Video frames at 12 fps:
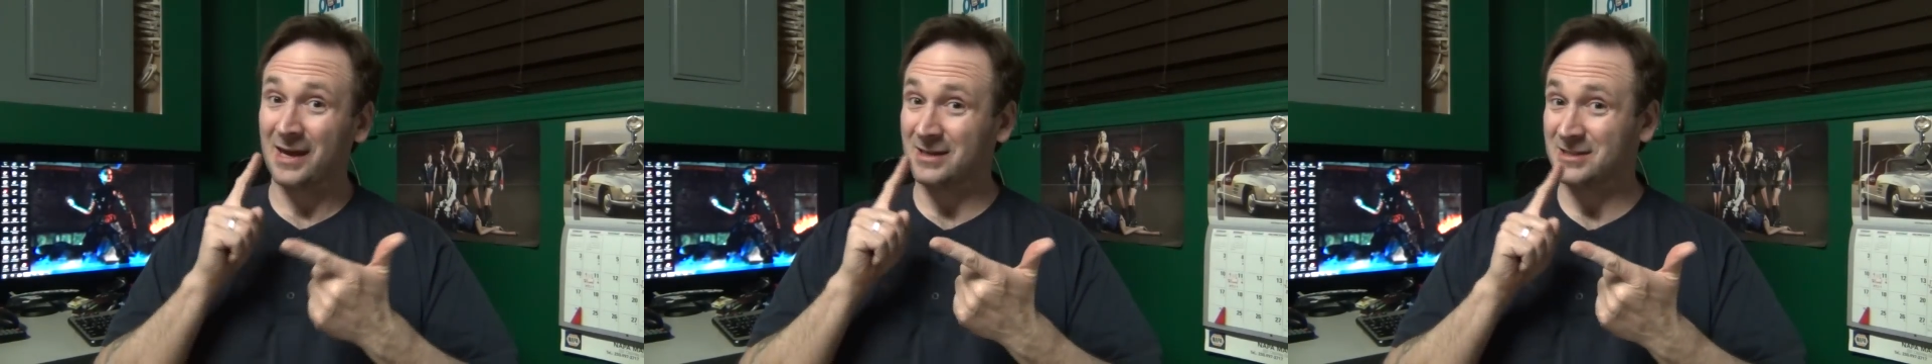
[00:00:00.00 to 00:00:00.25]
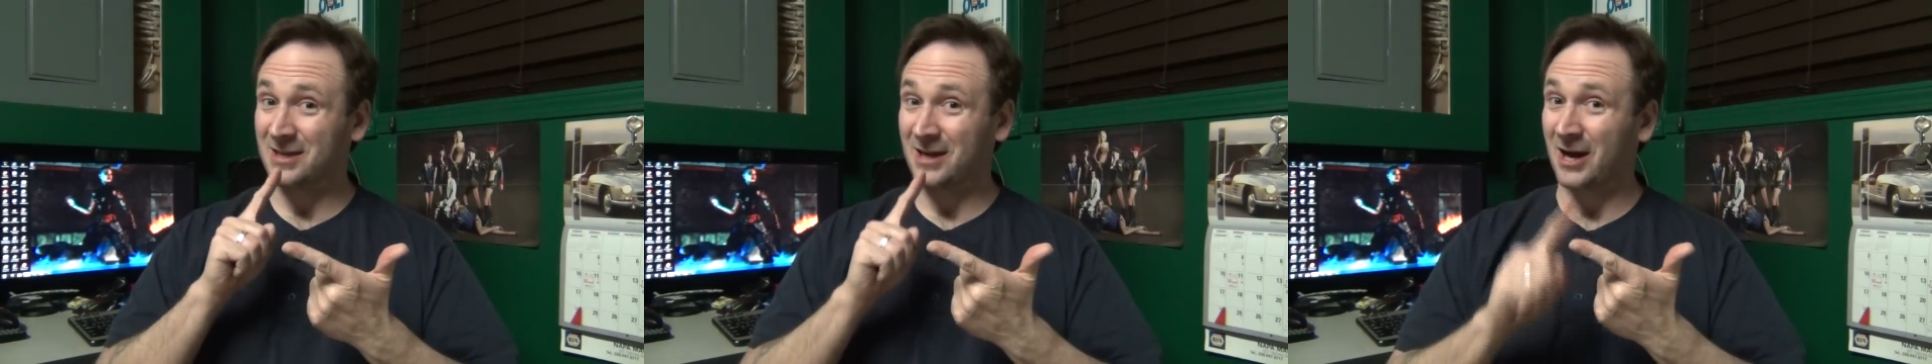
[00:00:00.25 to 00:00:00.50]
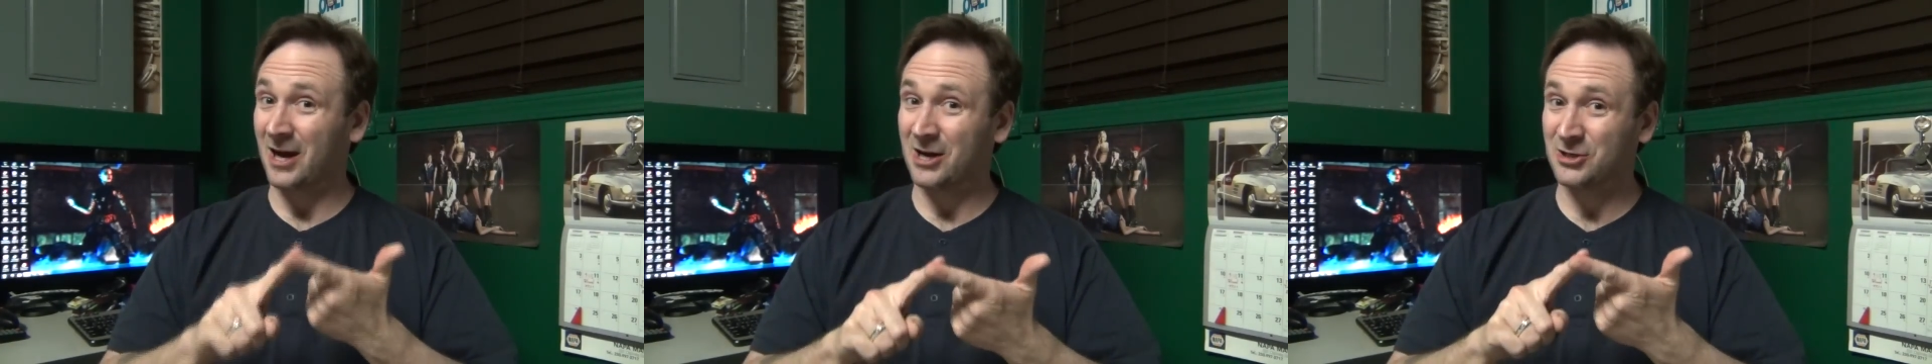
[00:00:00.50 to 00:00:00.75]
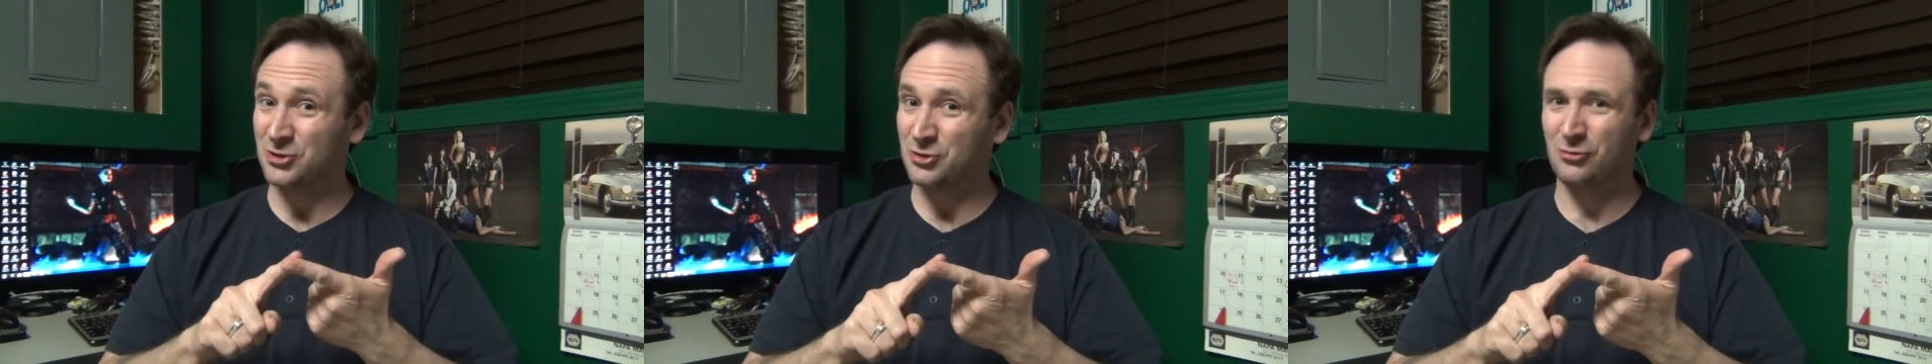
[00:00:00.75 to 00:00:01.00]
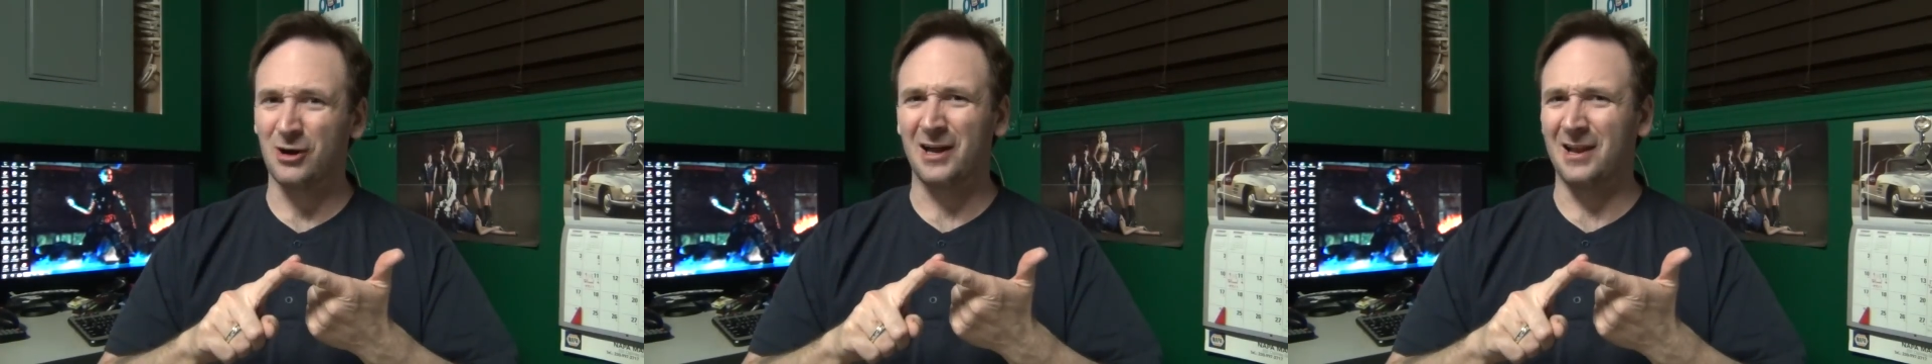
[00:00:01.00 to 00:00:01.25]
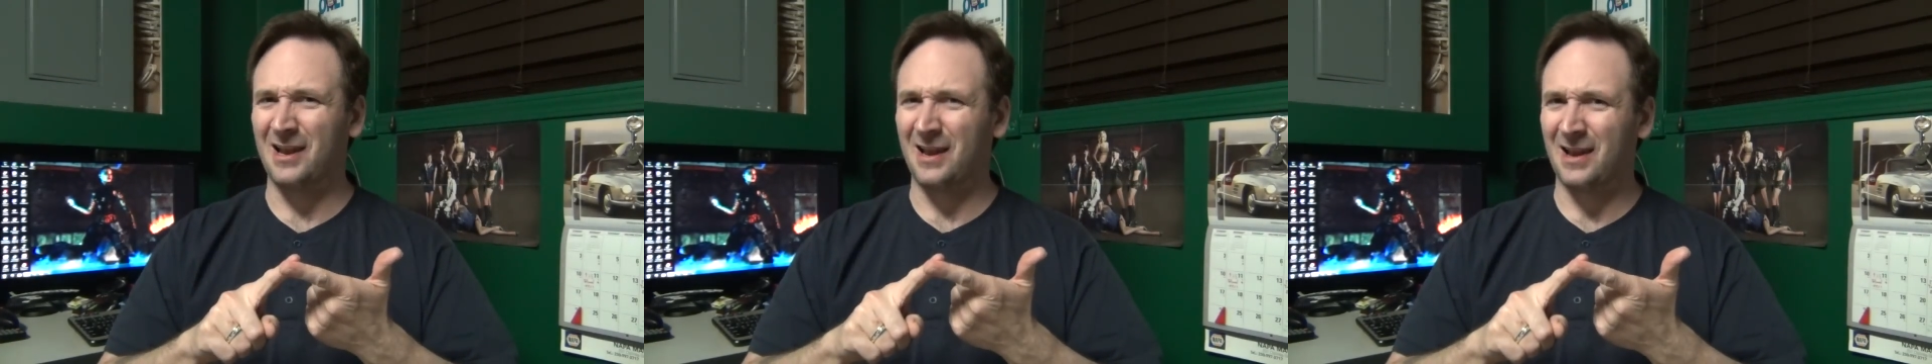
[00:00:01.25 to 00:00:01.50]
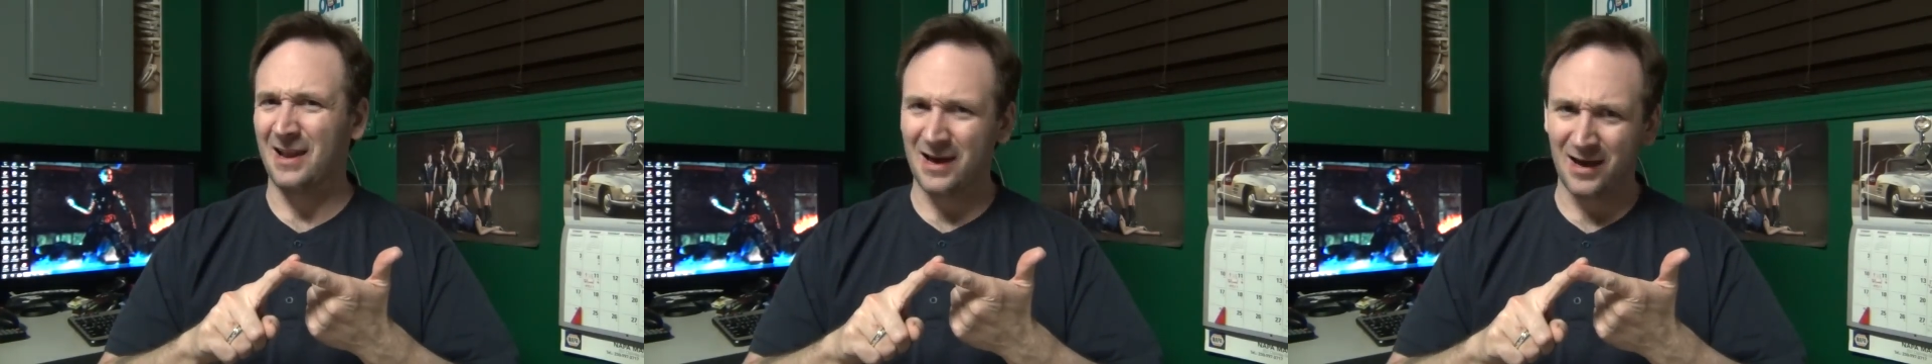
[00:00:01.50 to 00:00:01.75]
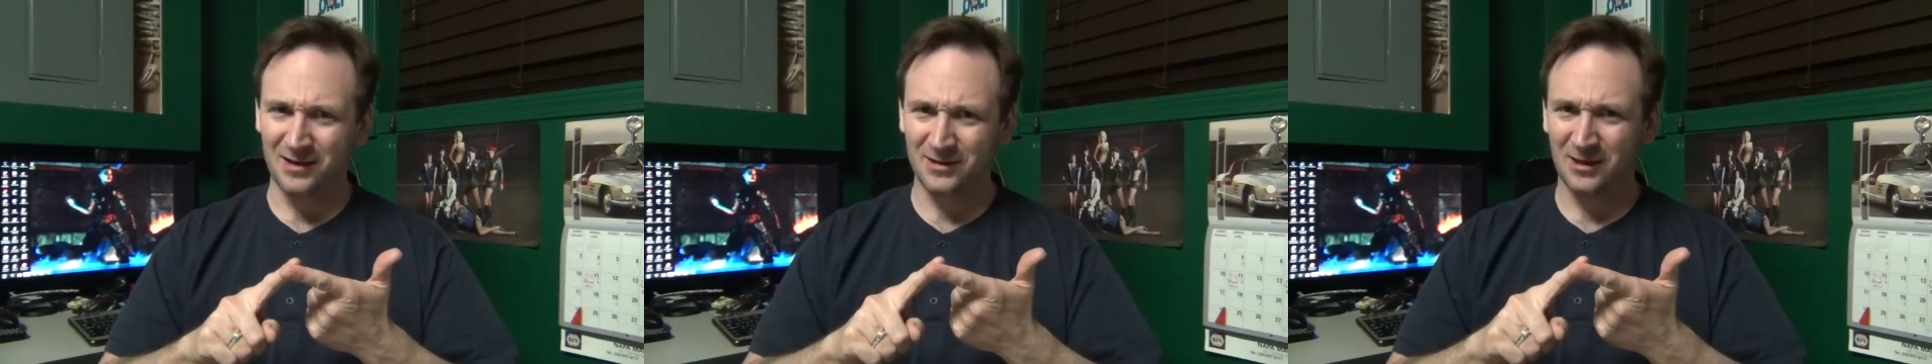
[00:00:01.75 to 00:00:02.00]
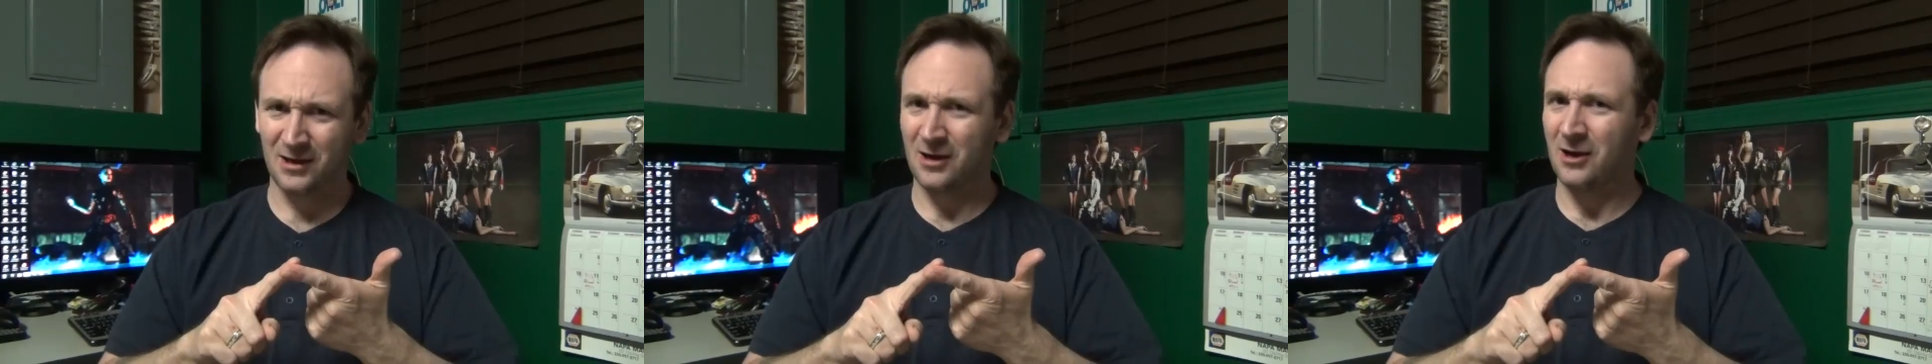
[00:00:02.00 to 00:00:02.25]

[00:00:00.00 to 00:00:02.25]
It's cost you a lot